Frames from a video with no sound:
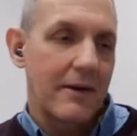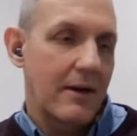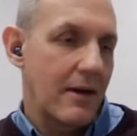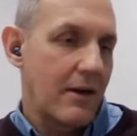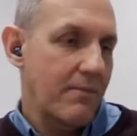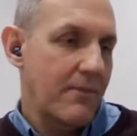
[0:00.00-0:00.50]

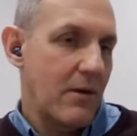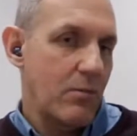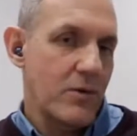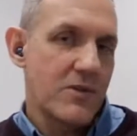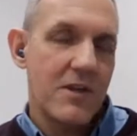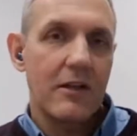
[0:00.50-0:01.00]
that
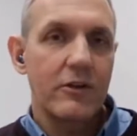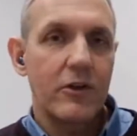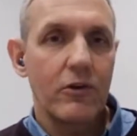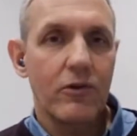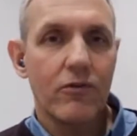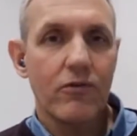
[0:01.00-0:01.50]
would cycle
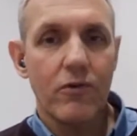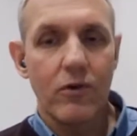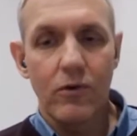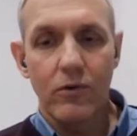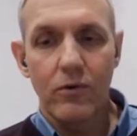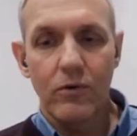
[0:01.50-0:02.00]
you
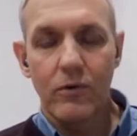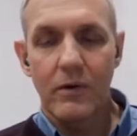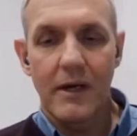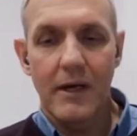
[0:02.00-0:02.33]
through